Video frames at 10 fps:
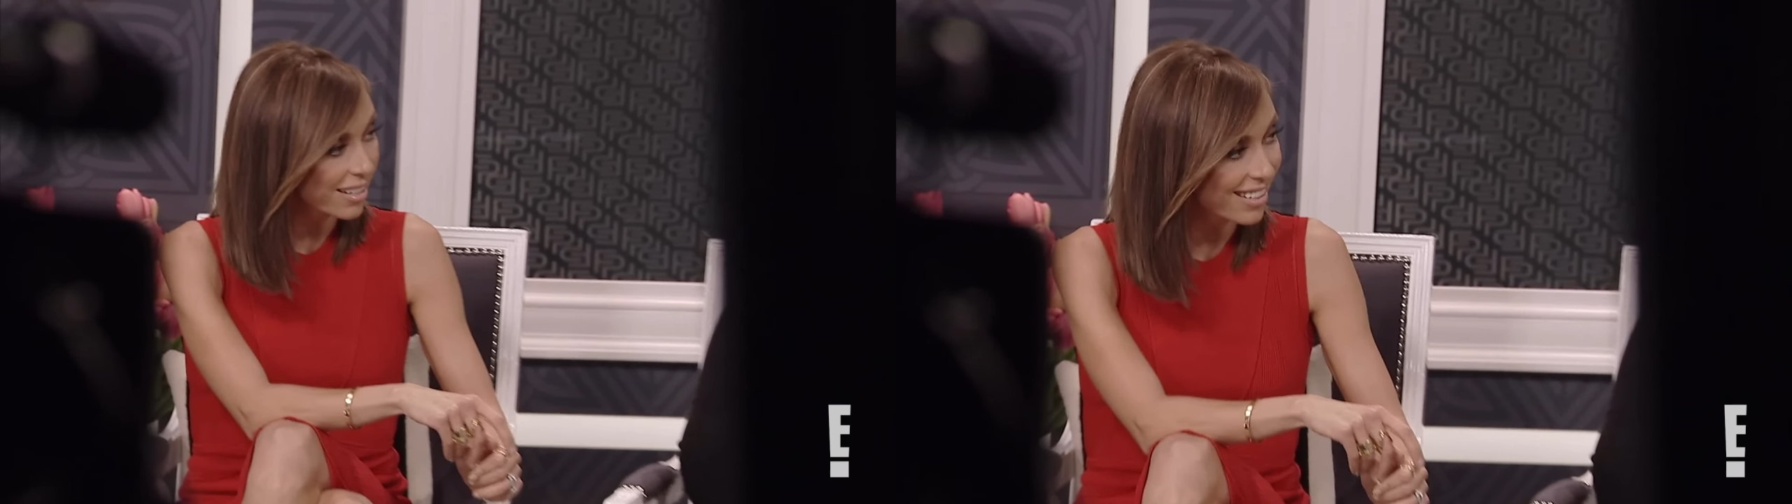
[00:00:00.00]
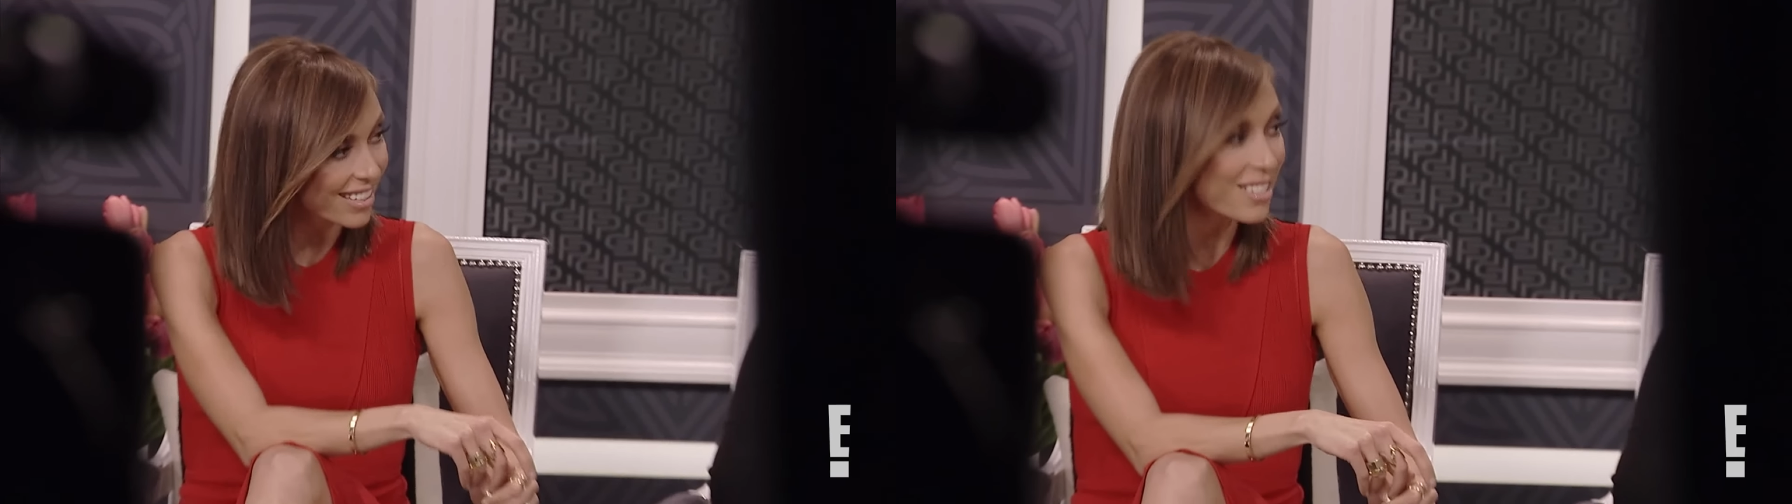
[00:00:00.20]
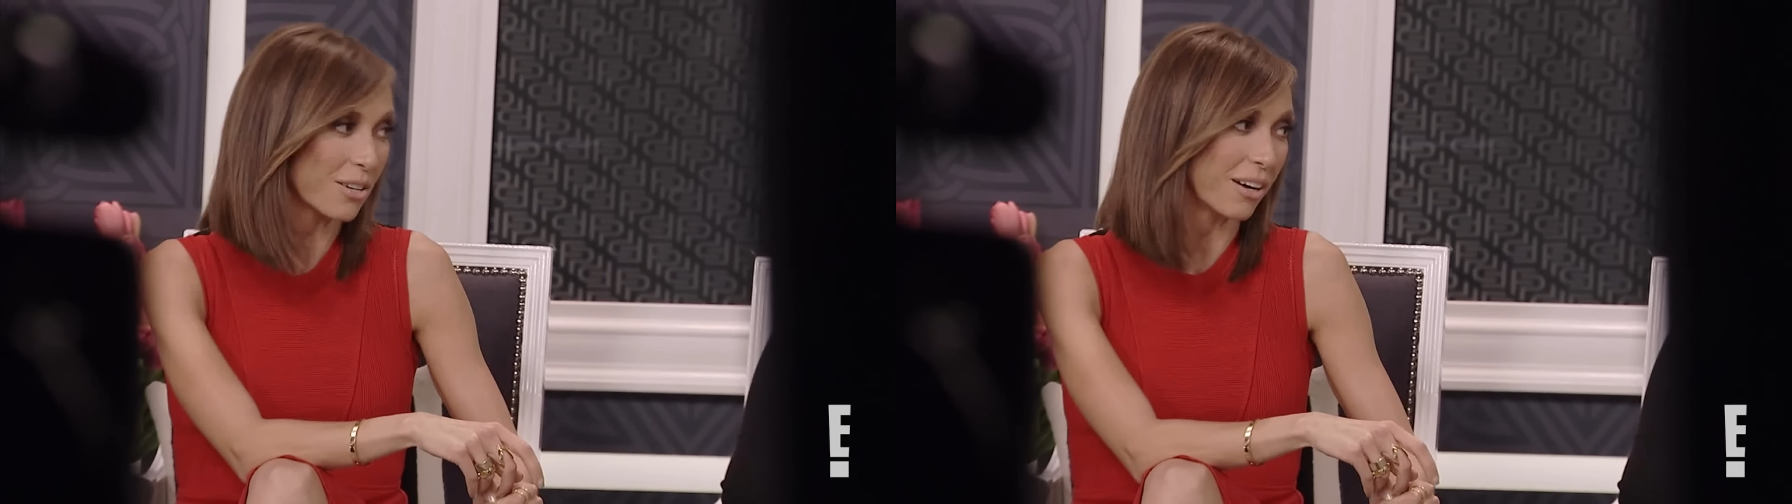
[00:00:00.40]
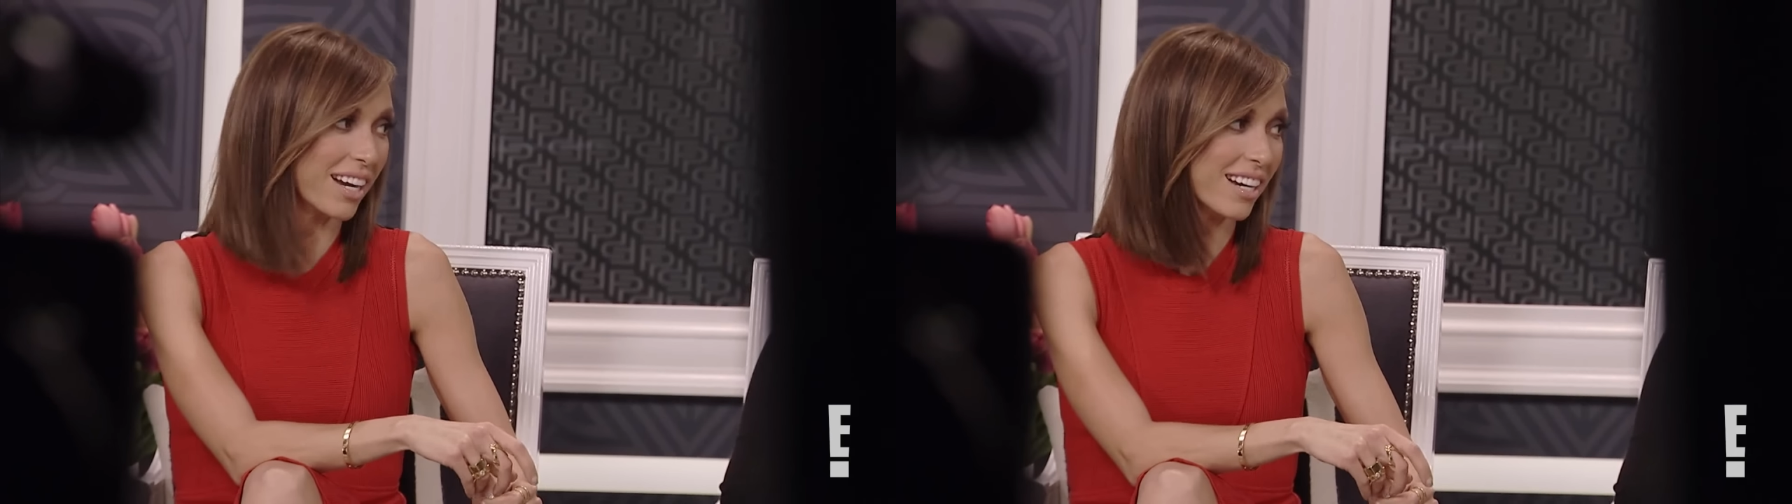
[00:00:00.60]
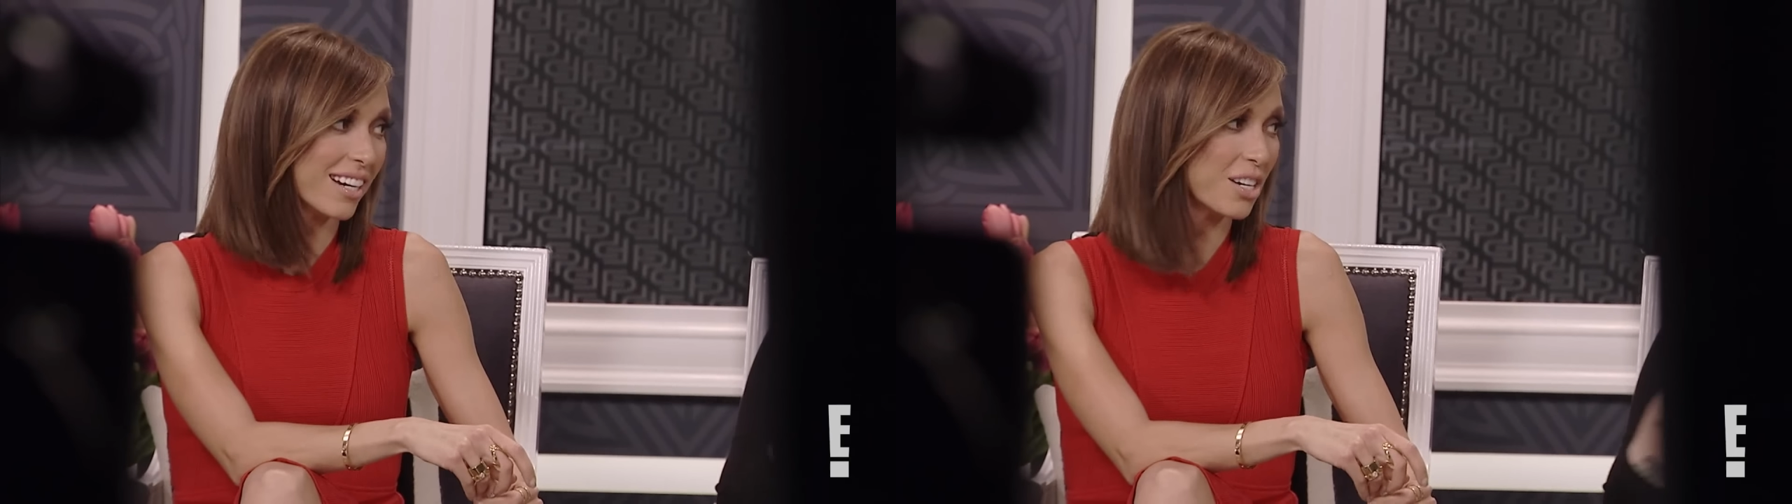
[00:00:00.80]
You do,
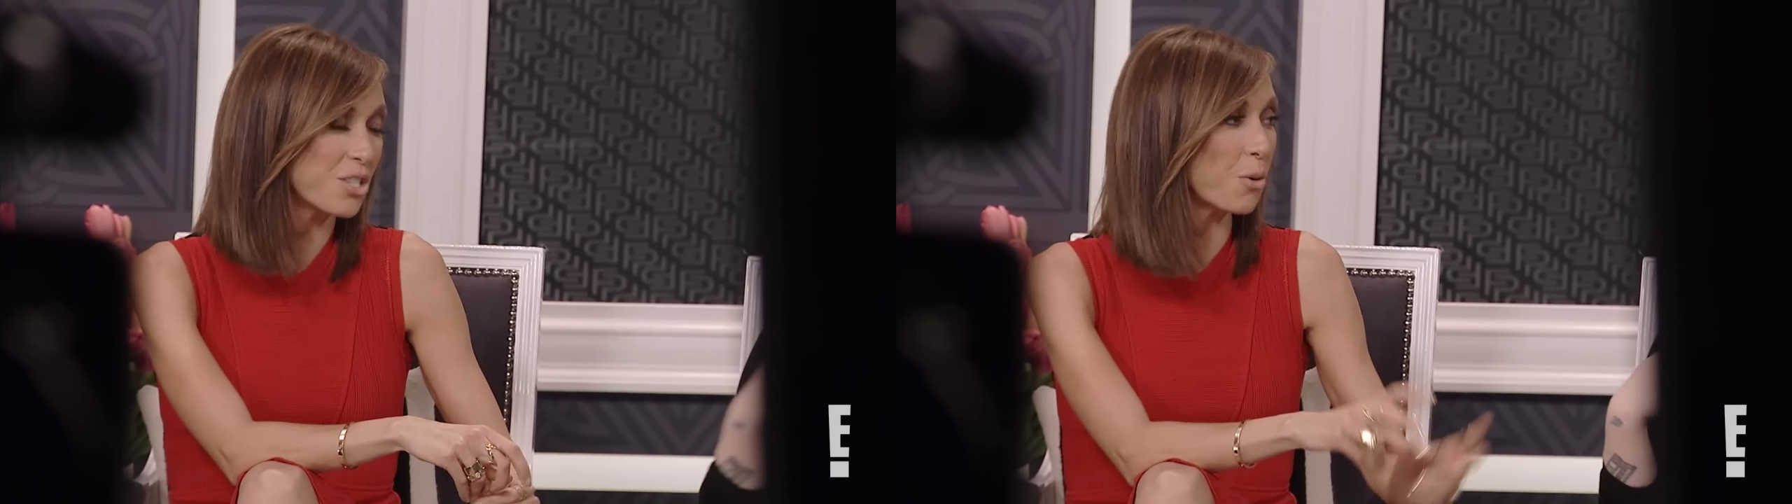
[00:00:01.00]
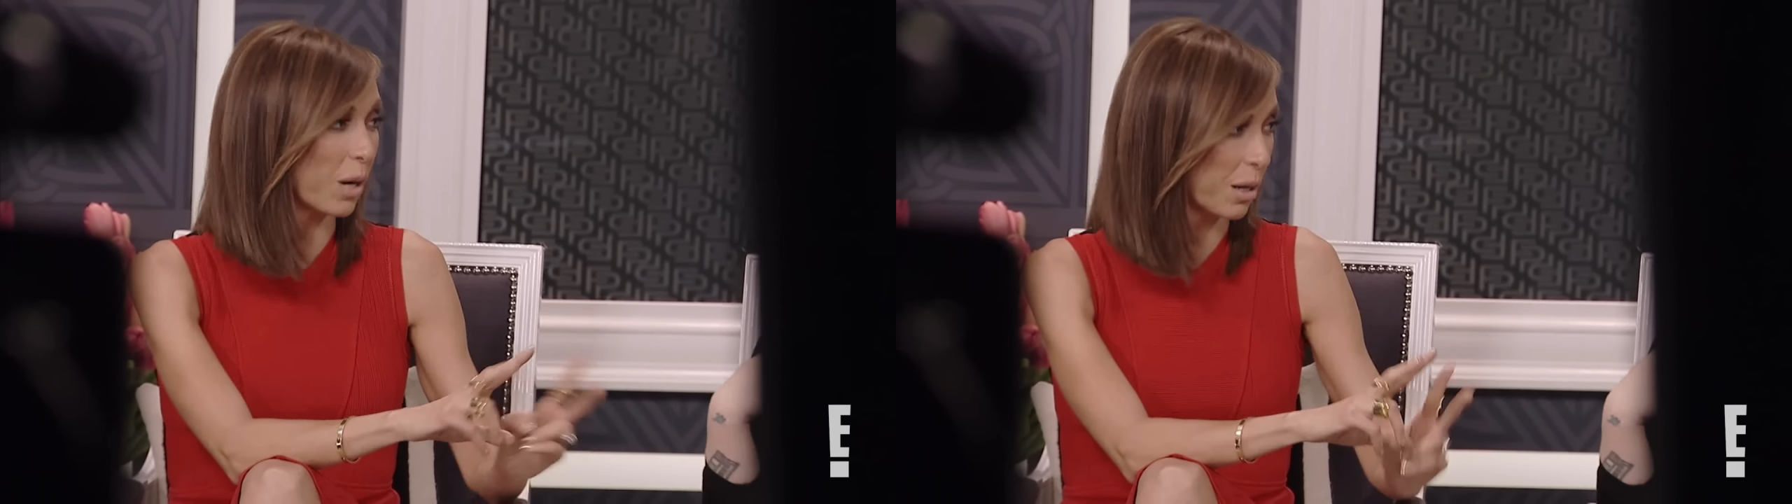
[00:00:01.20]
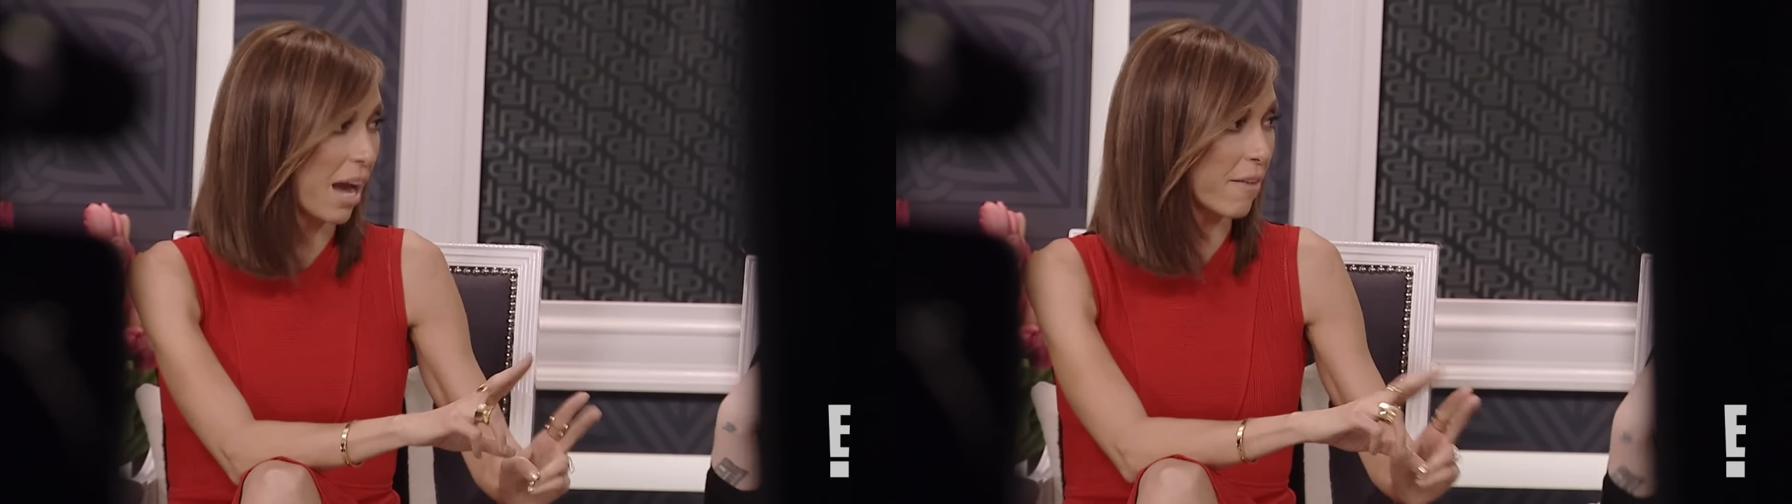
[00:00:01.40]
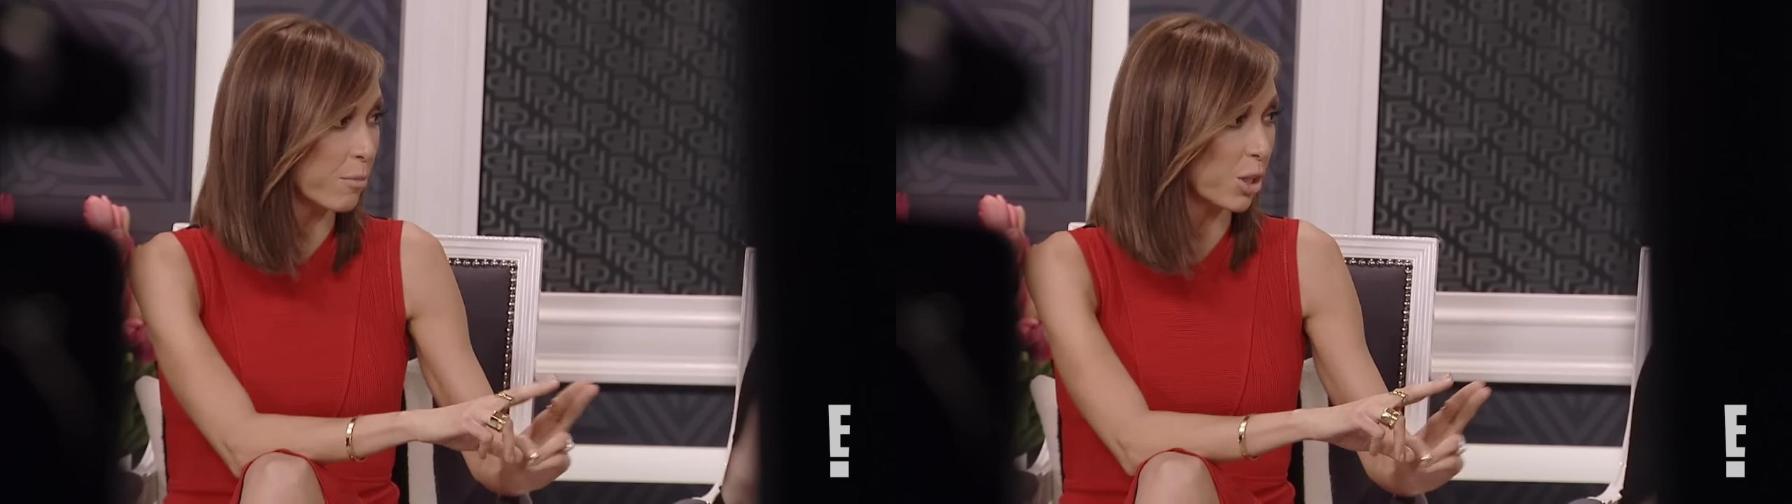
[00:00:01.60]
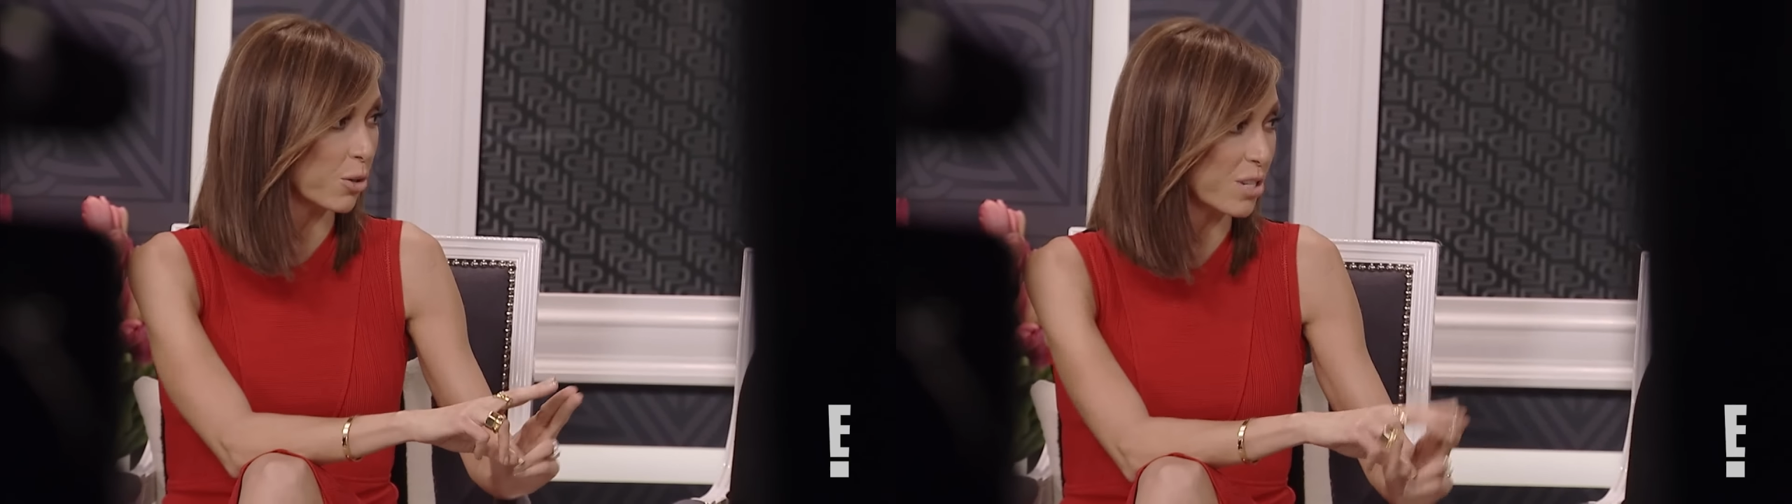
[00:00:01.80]
right? Like, you want to have them
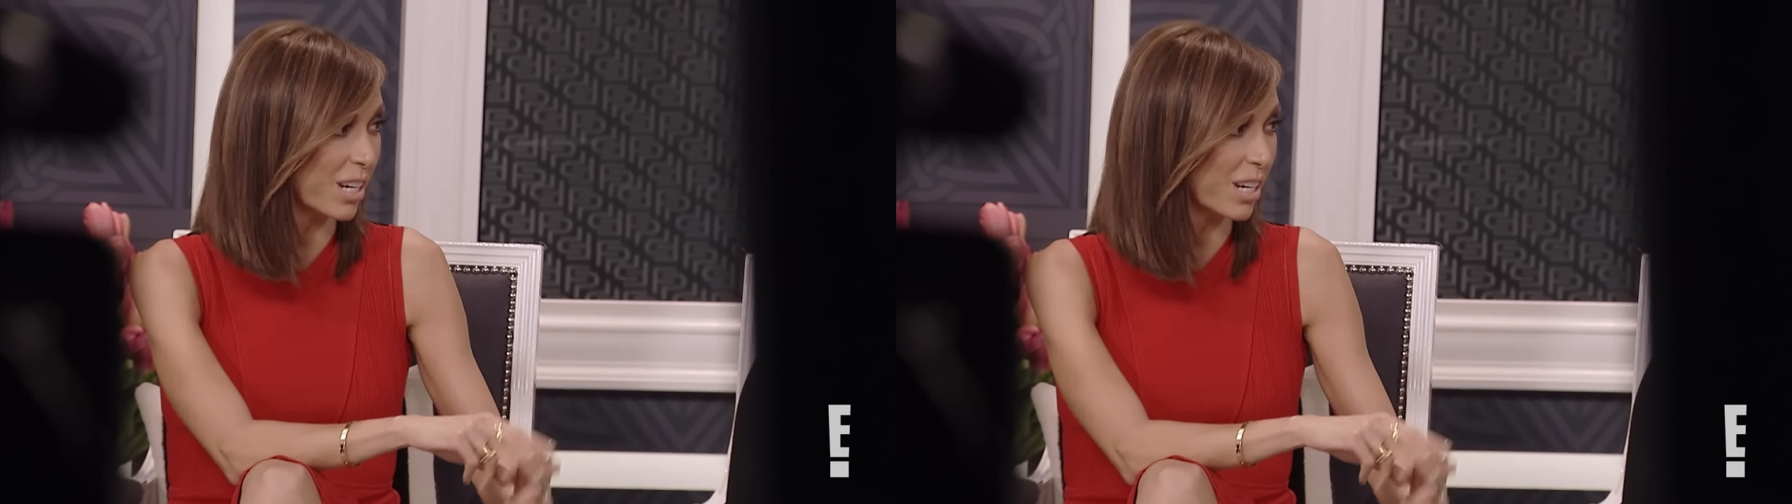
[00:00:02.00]
close in.